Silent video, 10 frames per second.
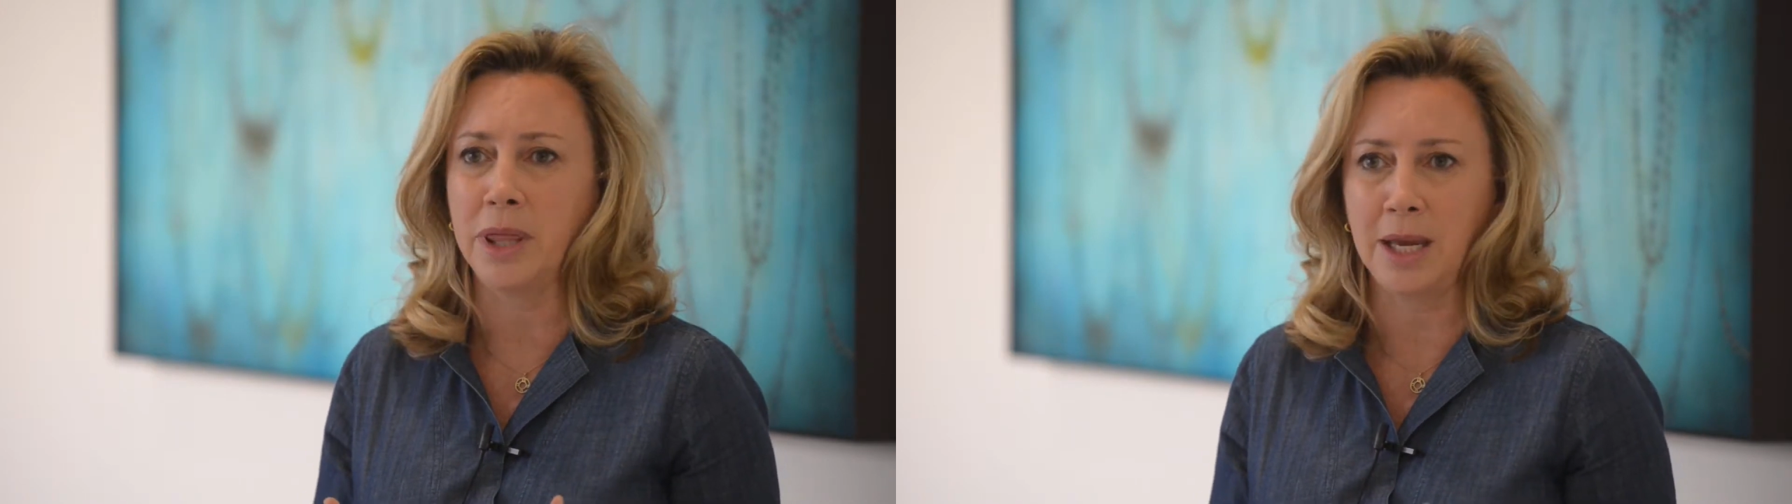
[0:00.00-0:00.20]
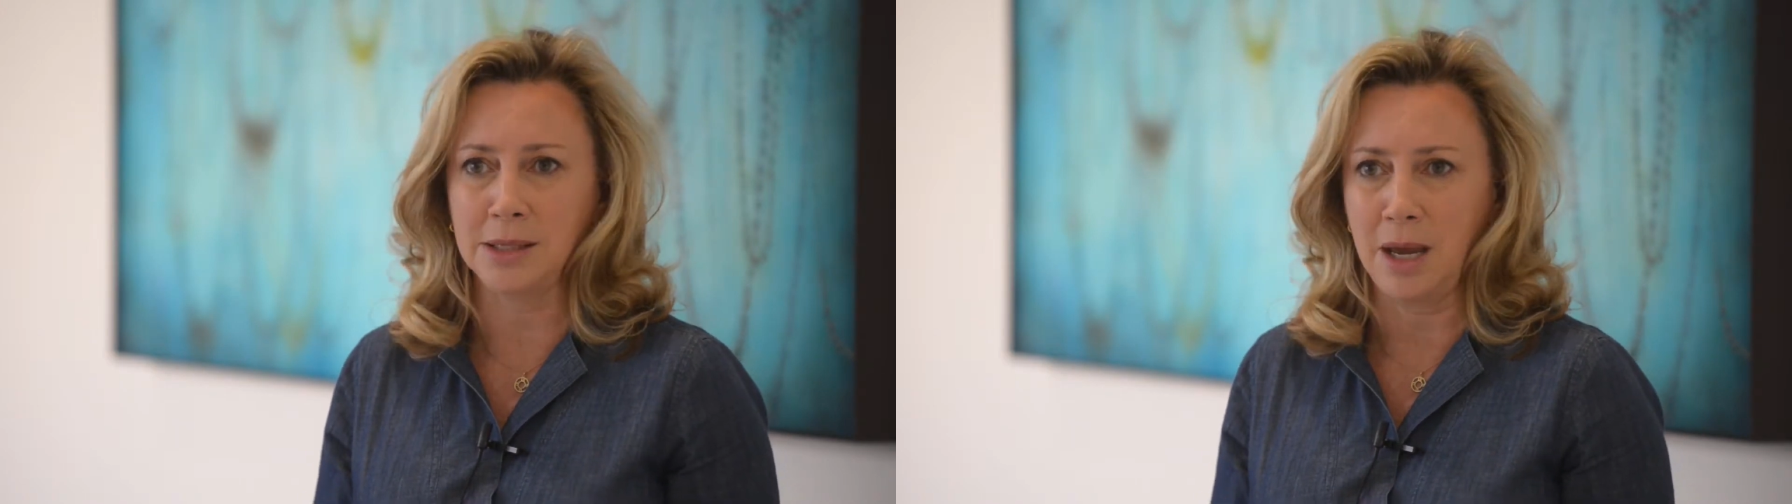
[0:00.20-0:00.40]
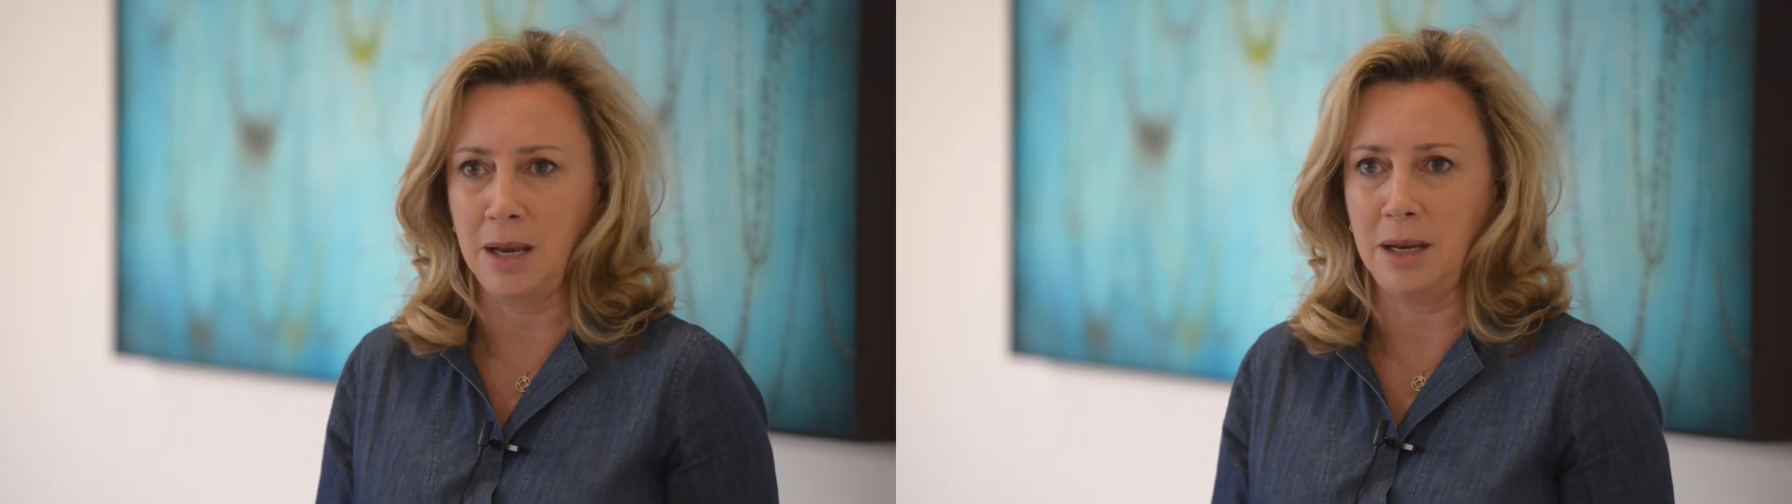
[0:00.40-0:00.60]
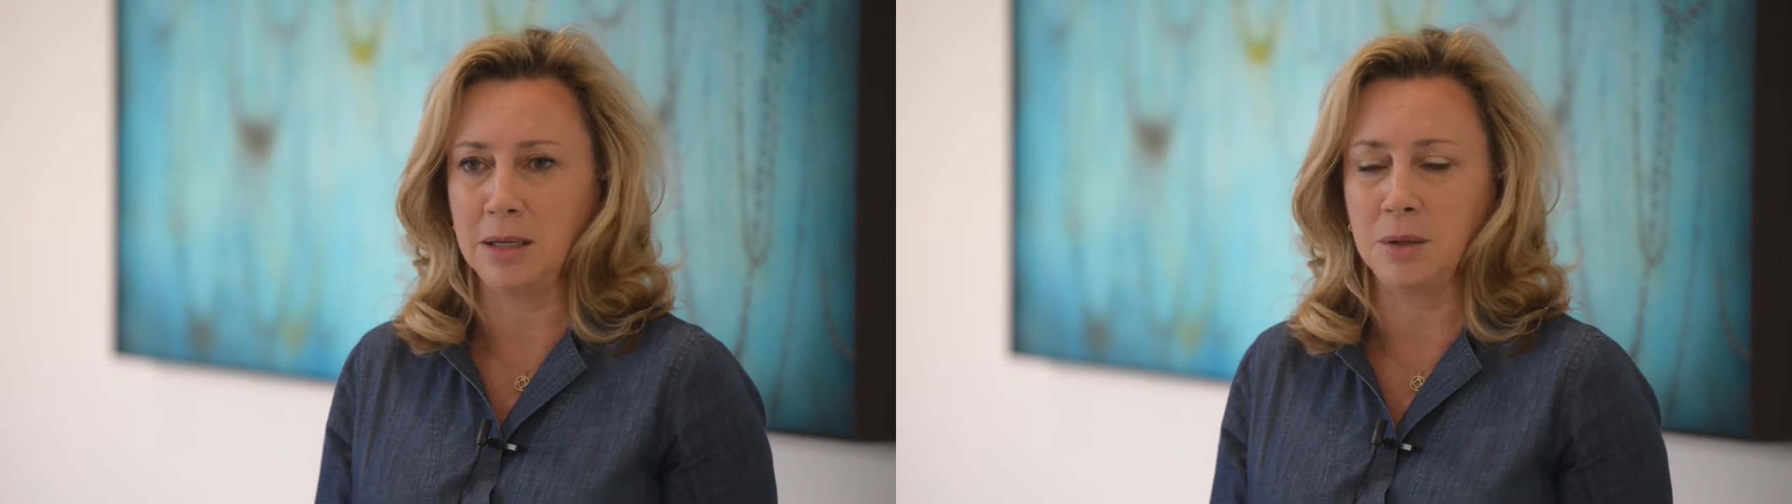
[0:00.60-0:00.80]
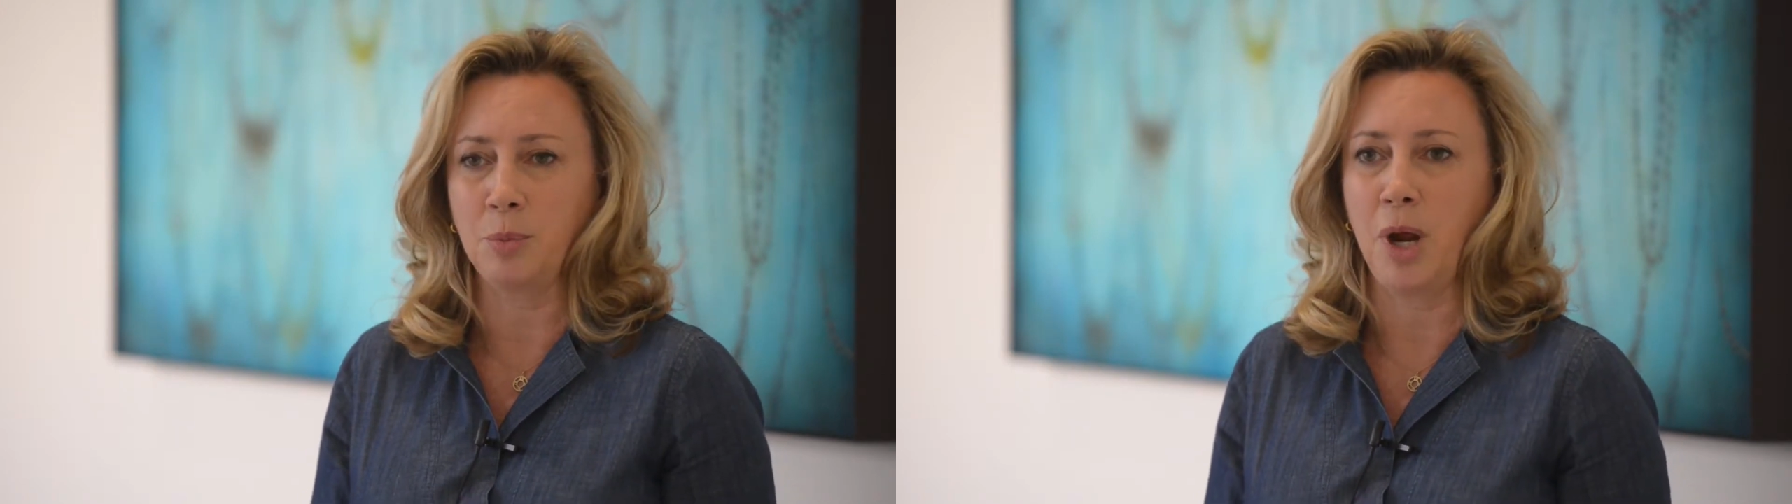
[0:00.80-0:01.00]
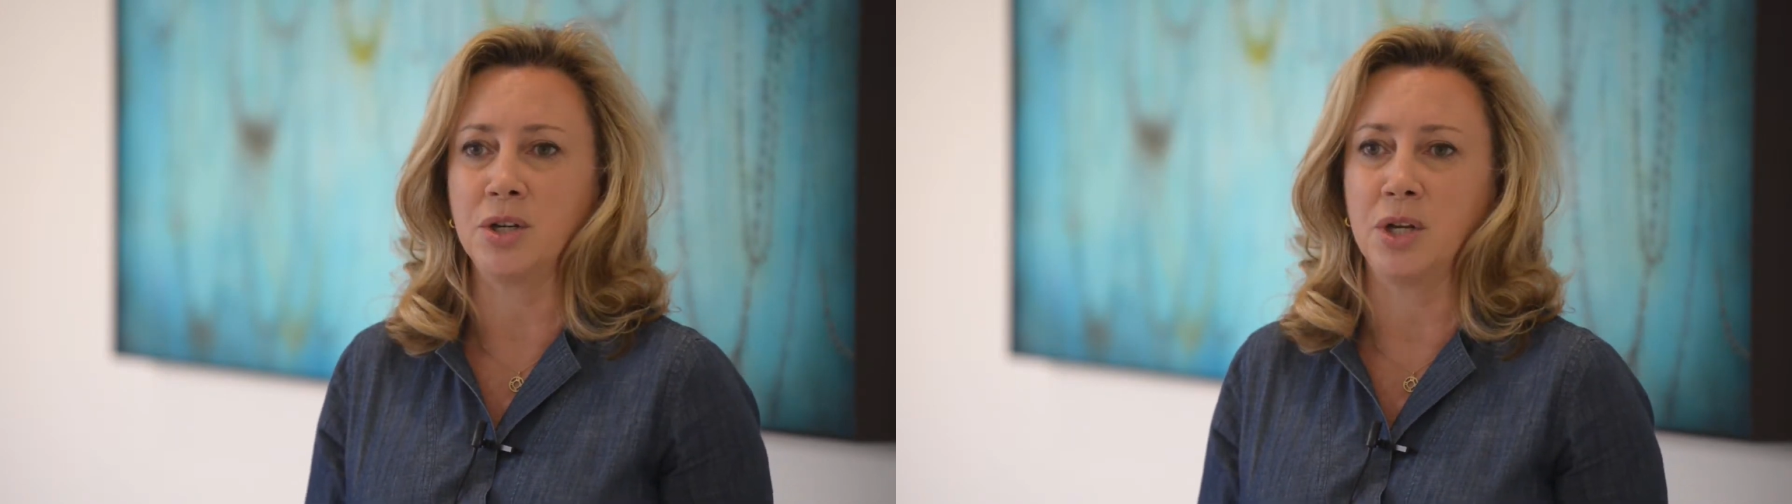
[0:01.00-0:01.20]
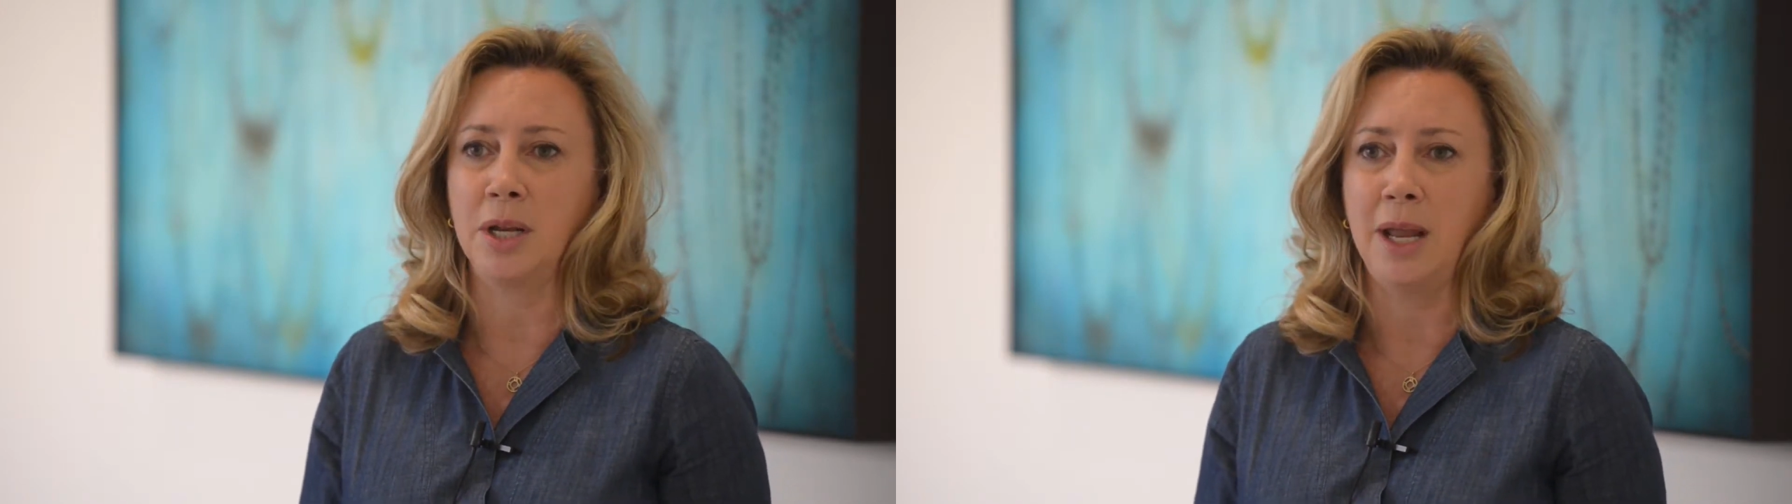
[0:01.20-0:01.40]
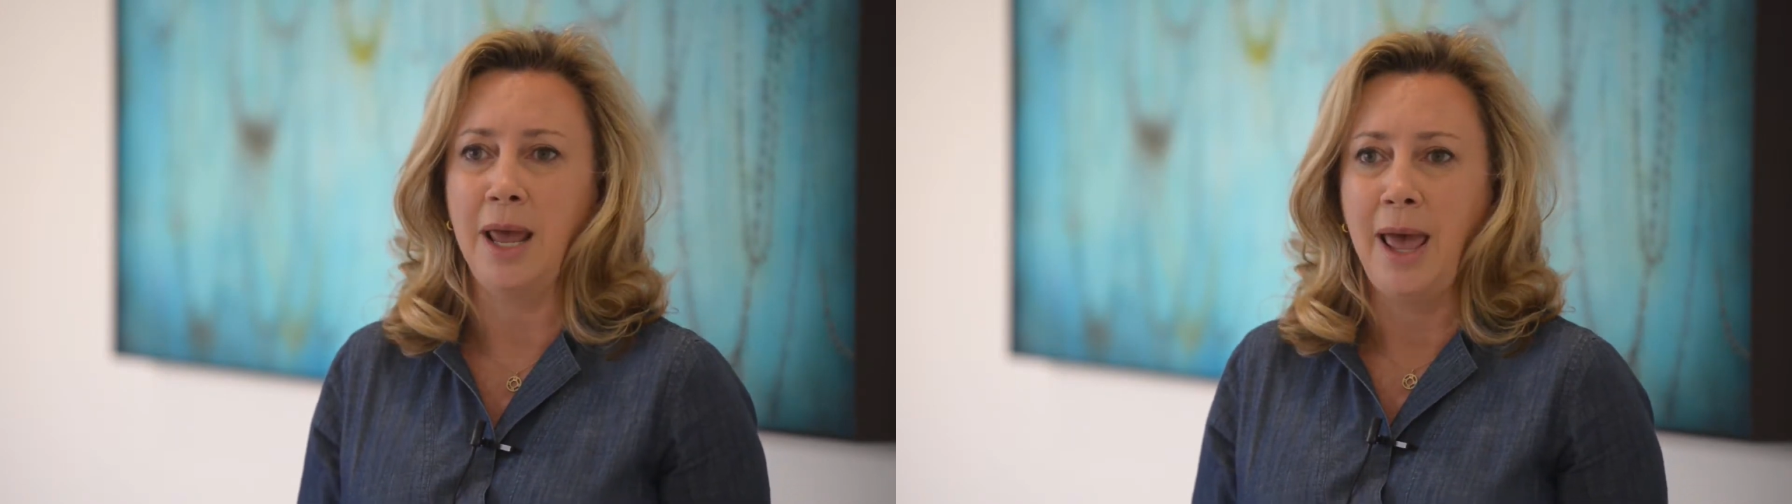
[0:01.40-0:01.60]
anxiety and depression,